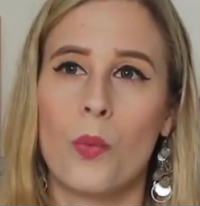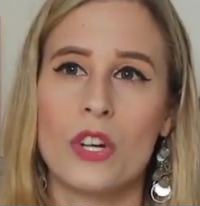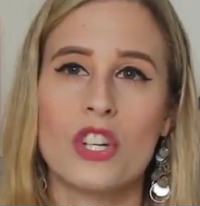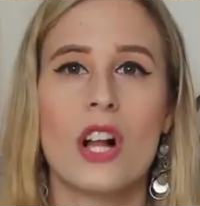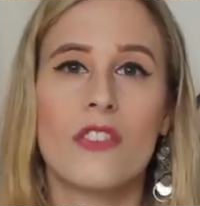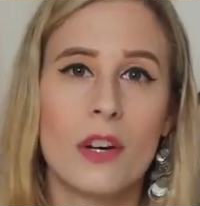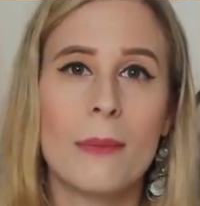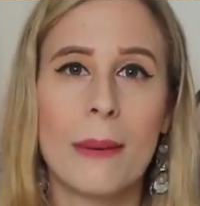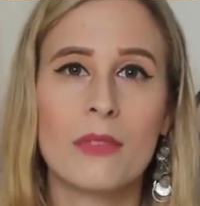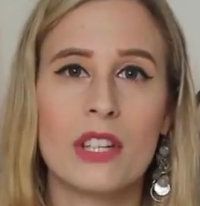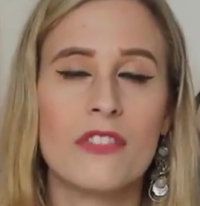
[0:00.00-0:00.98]
which all of them
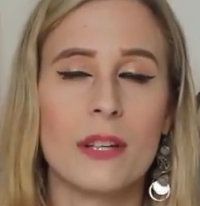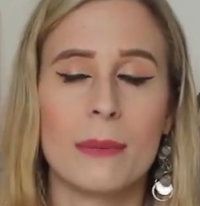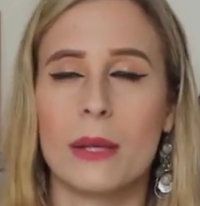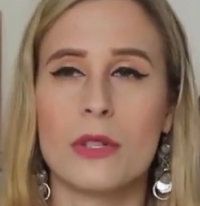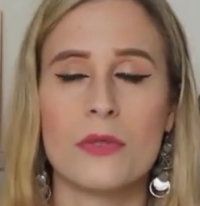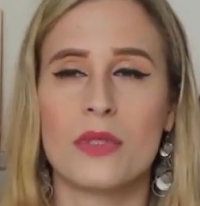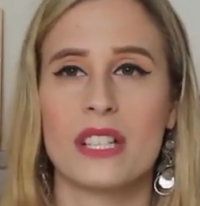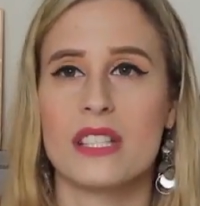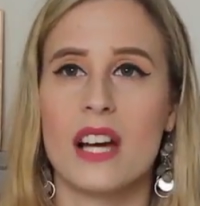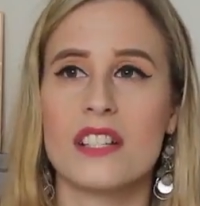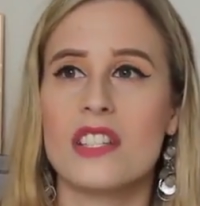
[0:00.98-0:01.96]
I'm refilming, which
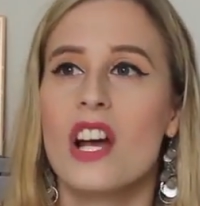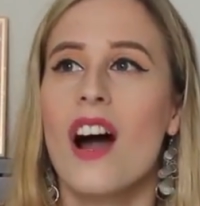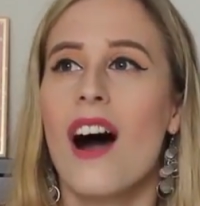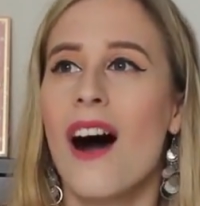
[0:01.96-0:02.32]
really sucks. Because